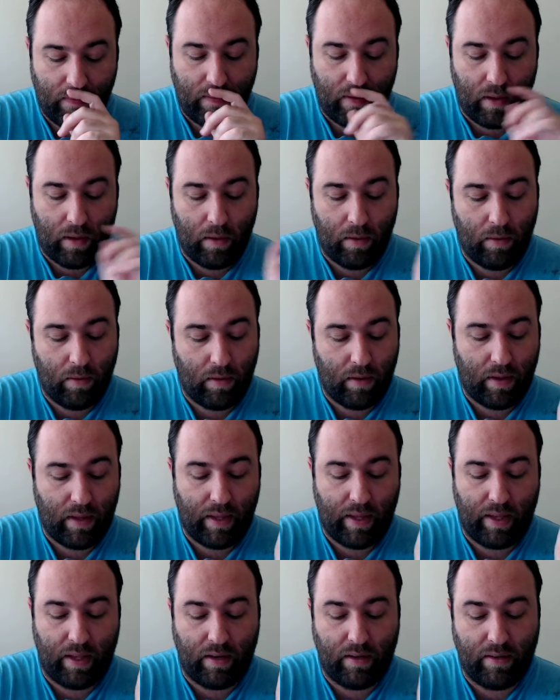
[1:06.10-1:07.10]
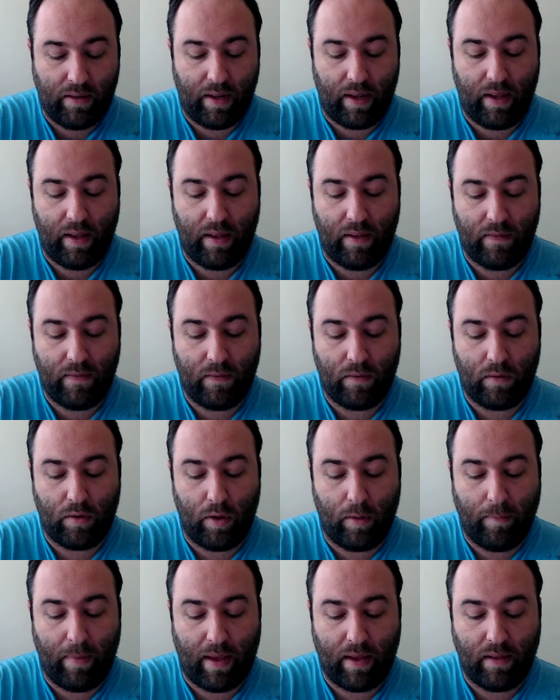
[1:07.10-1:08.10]
So he does
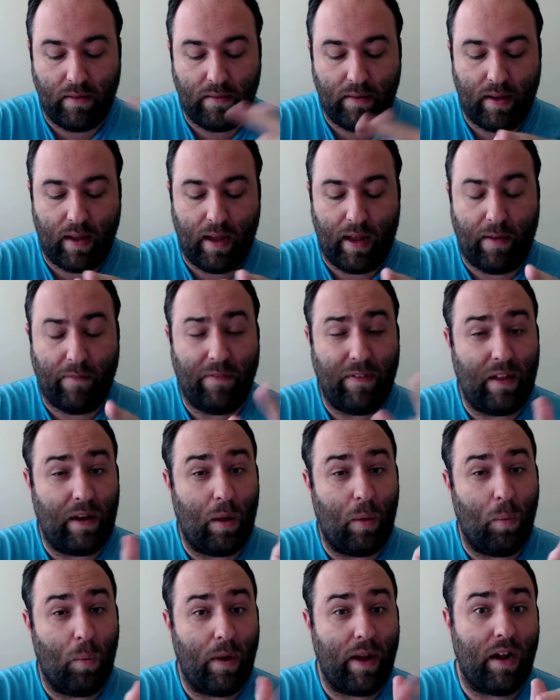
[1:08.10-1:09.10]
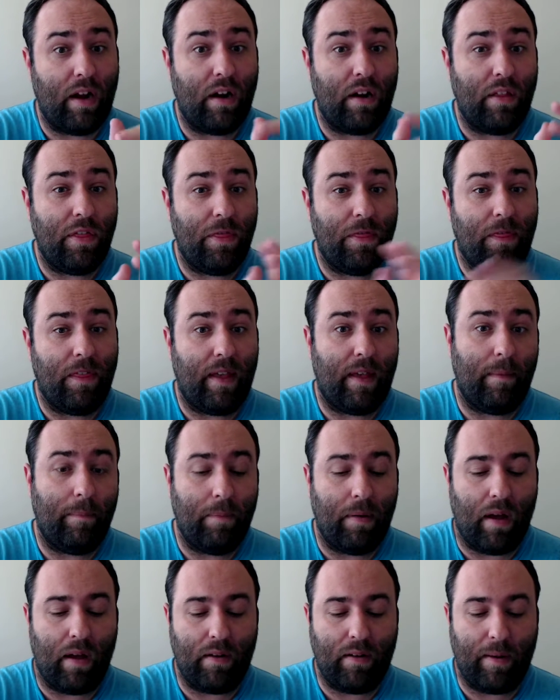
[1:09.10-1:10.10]
go back in time. Then a weird thing
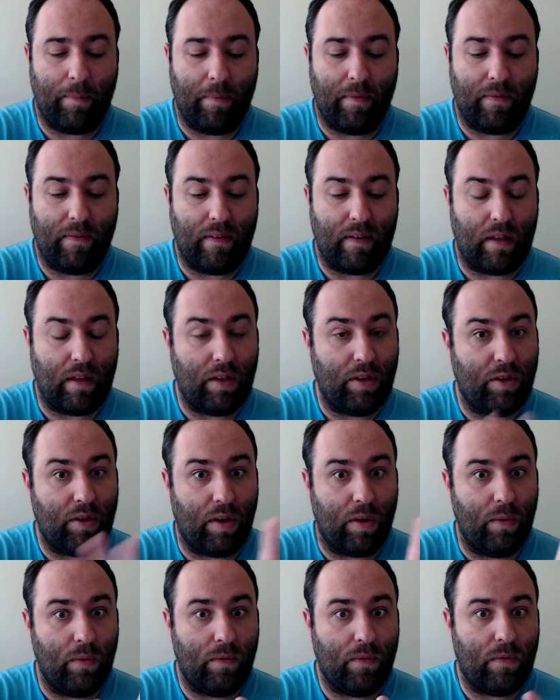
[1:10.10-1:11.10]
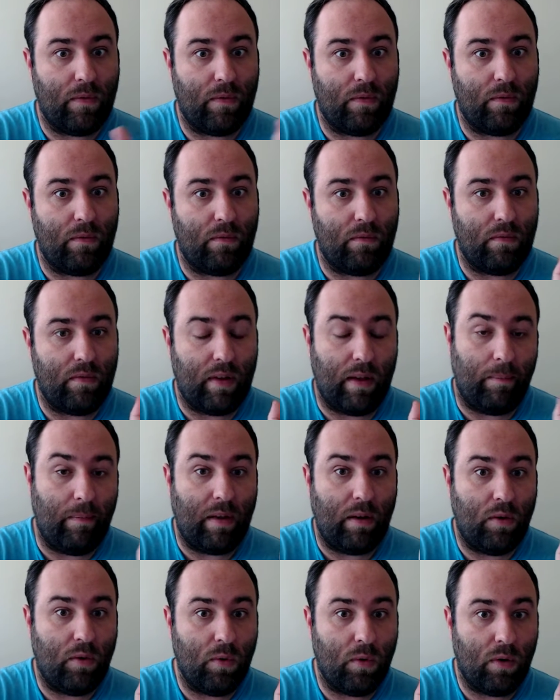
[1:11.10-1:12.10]
popped up. It was like a ghost
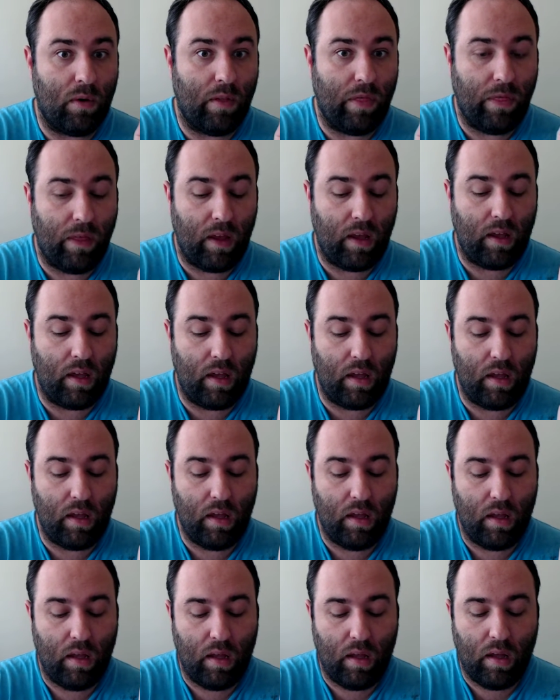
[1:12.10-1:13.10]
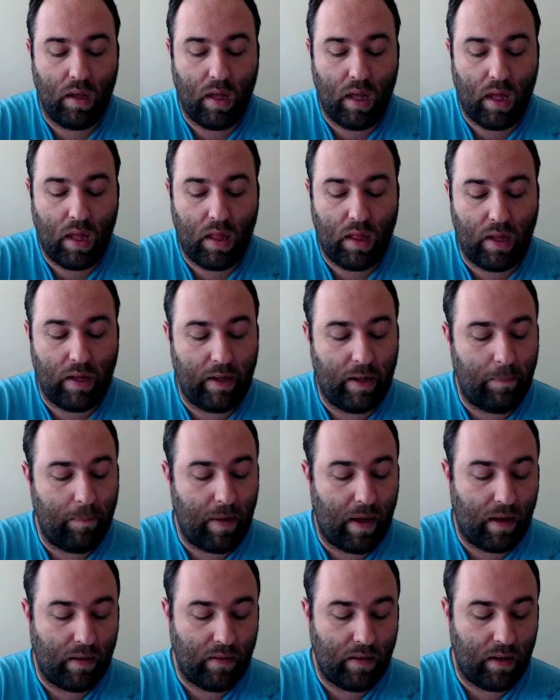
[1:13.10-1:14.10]
dementor thingy. Larry
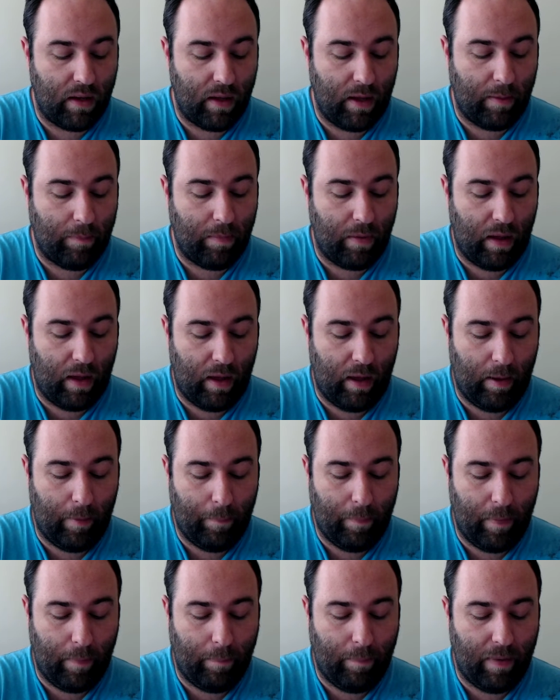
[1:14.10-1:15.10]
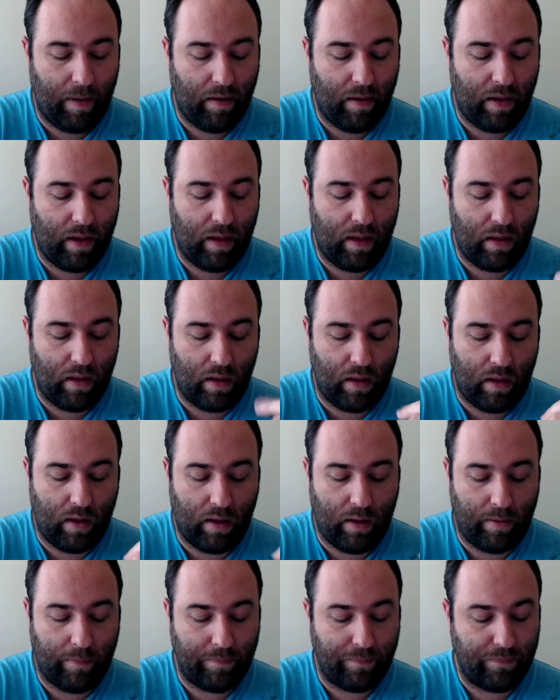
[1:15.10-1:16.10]
popped up, um, but Barry
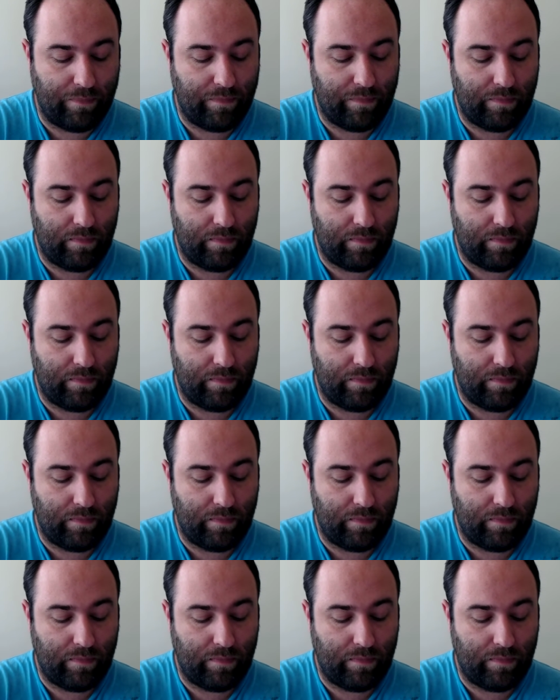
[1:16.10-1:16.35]
um,